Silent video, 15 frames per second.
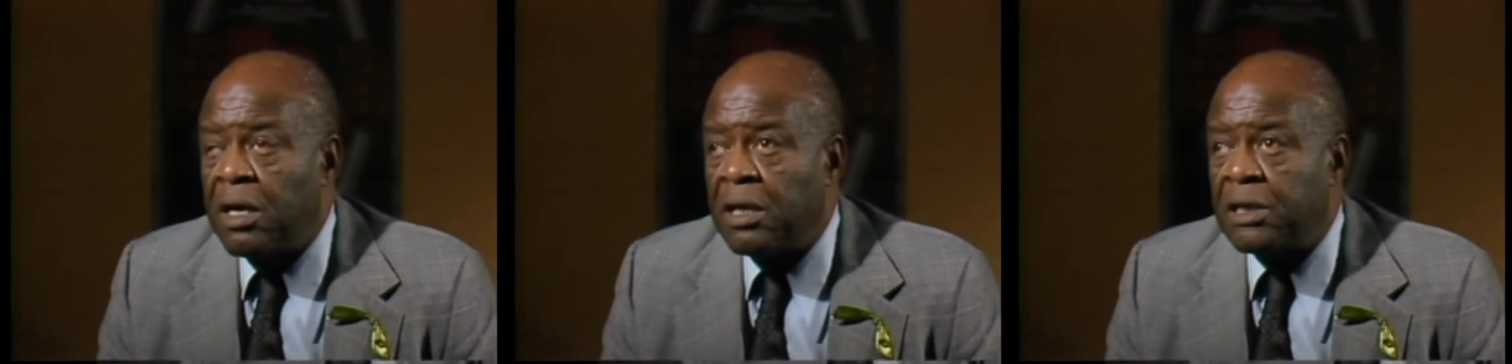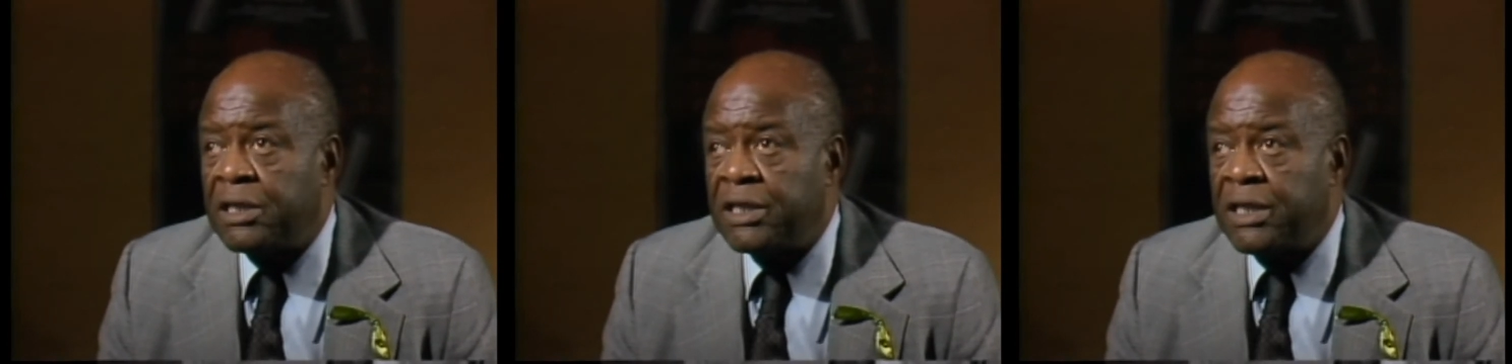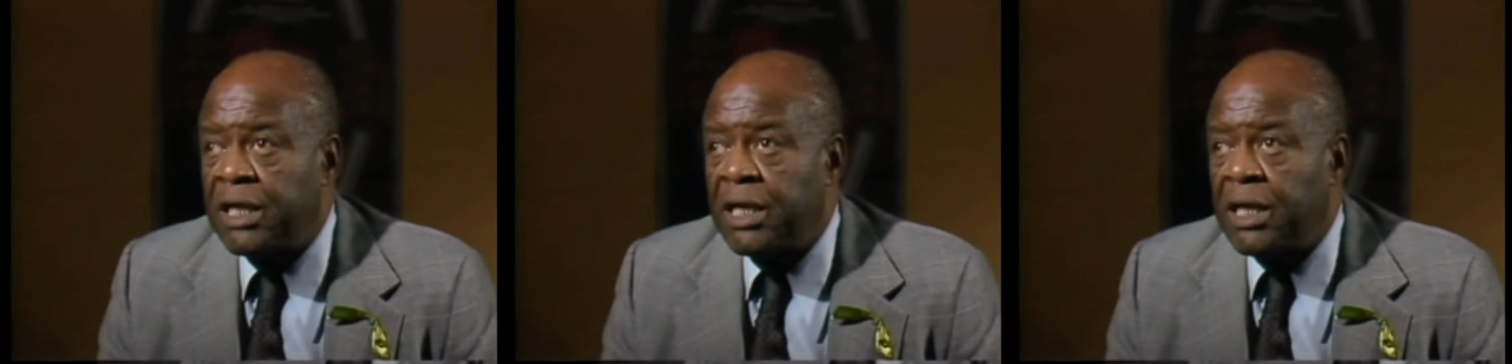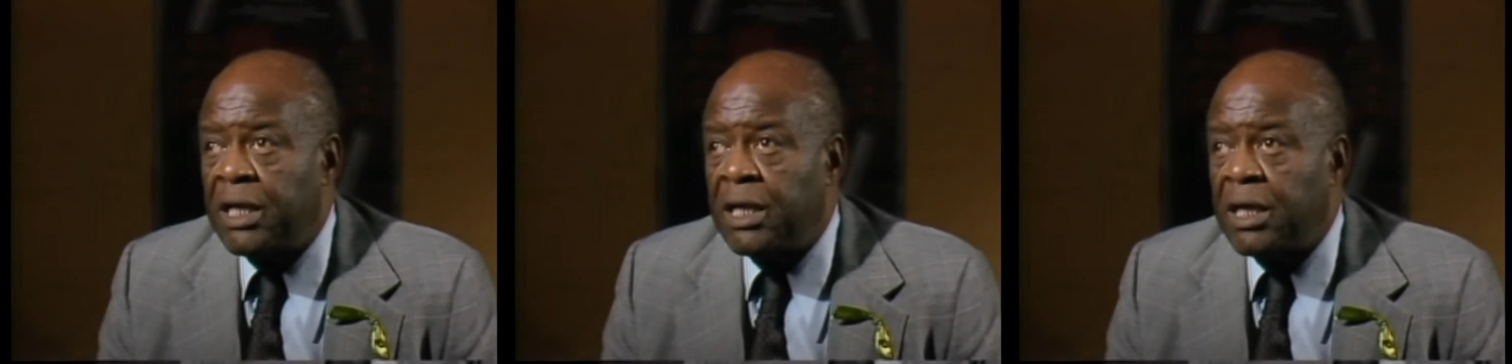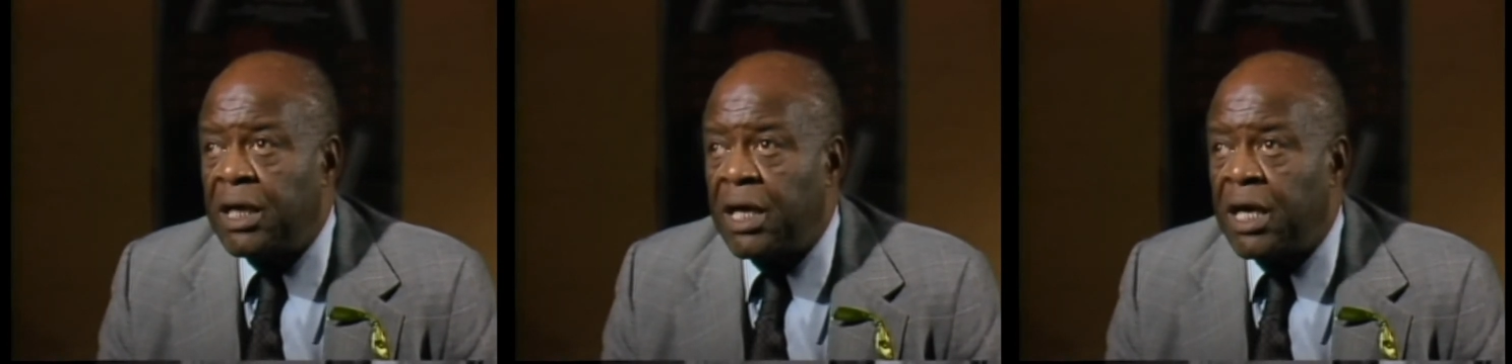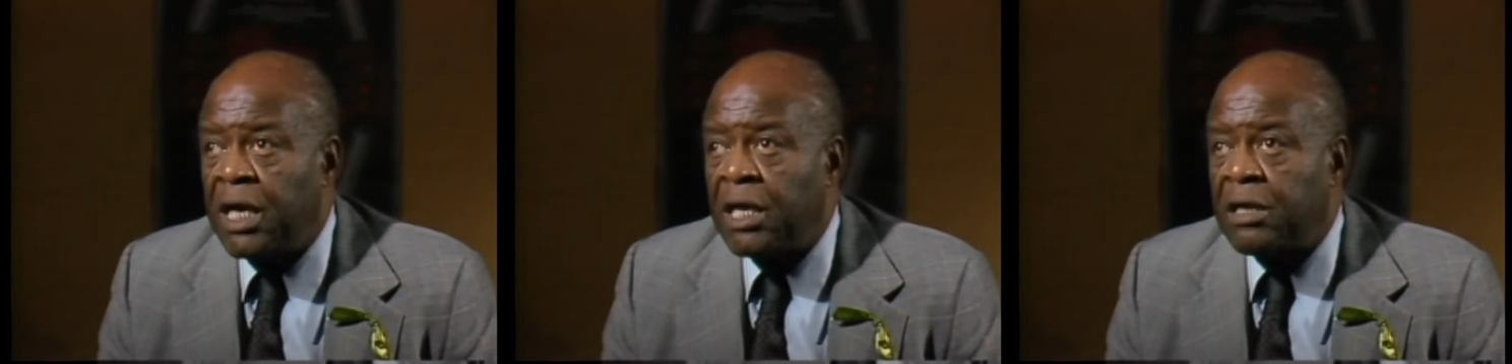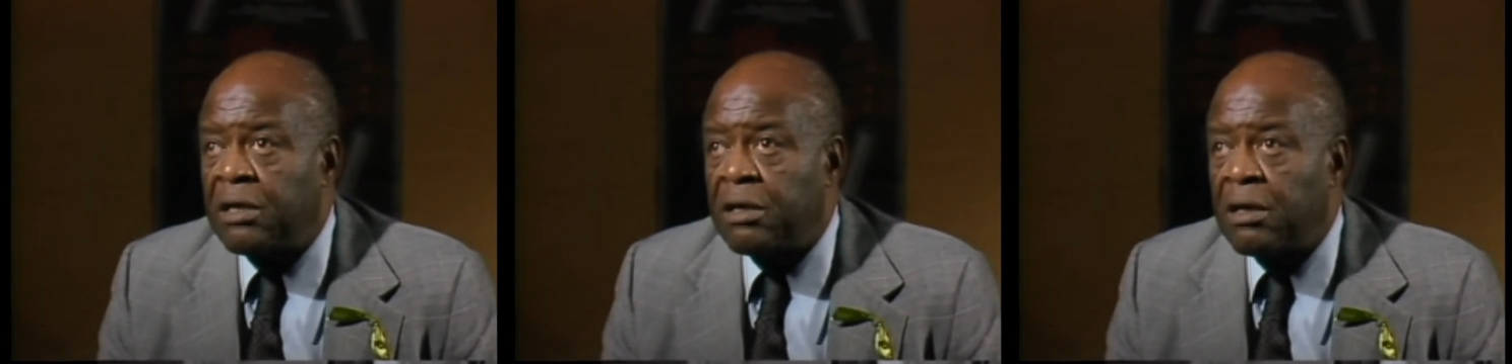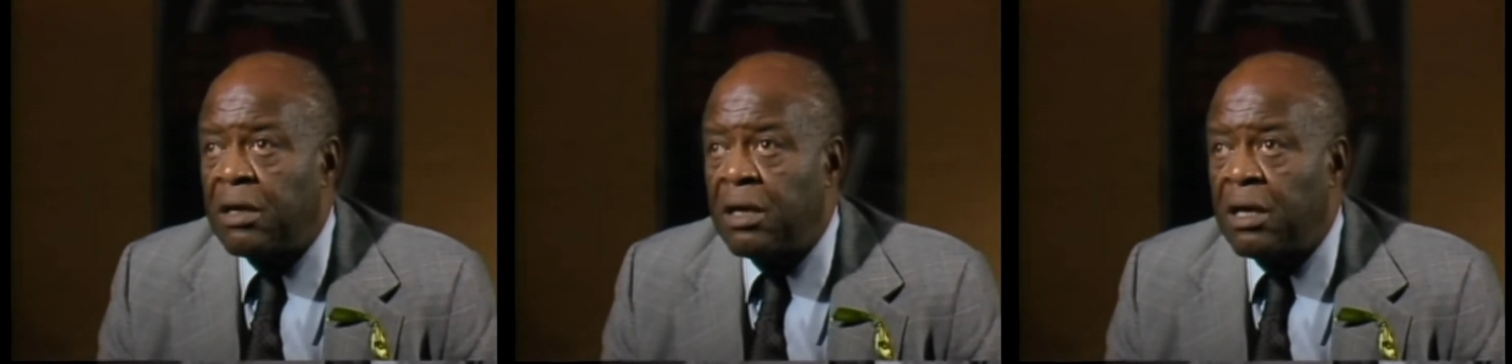city head
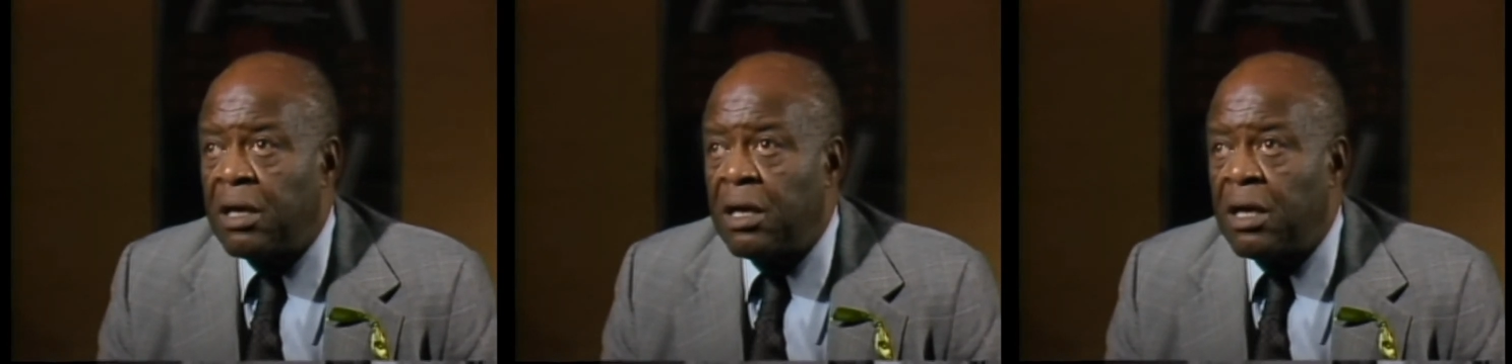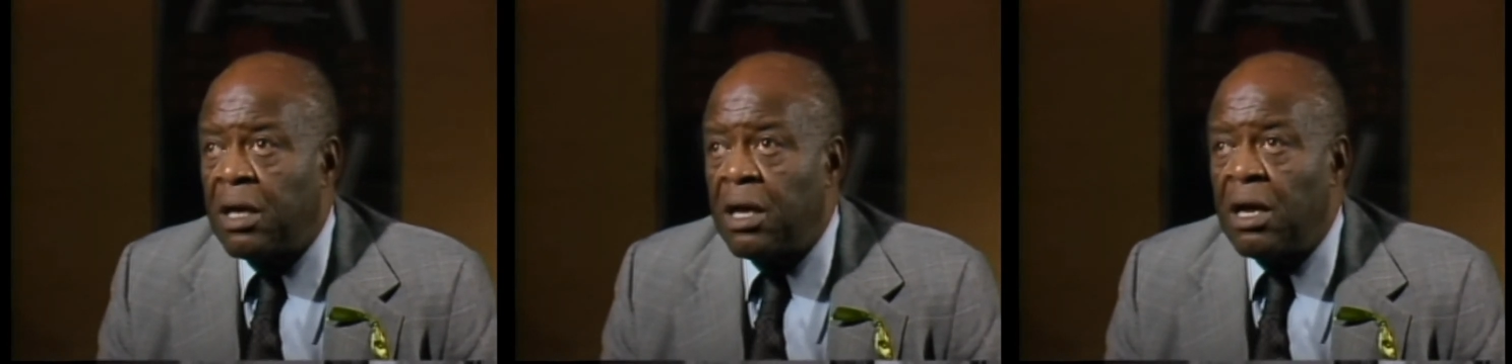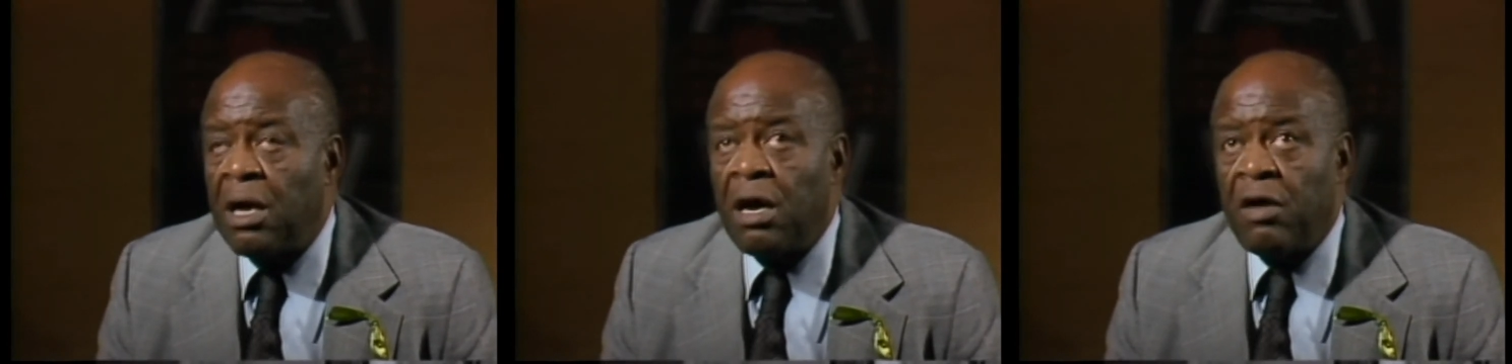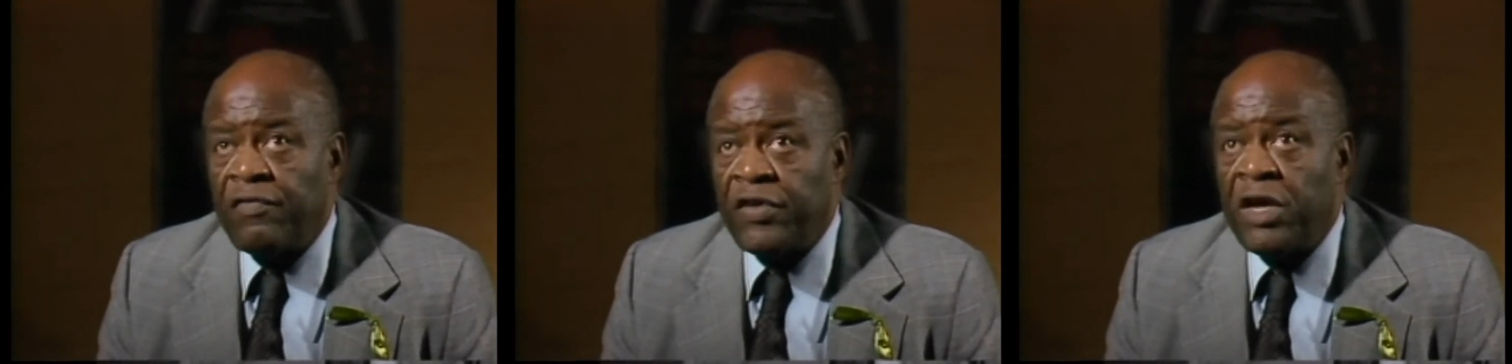of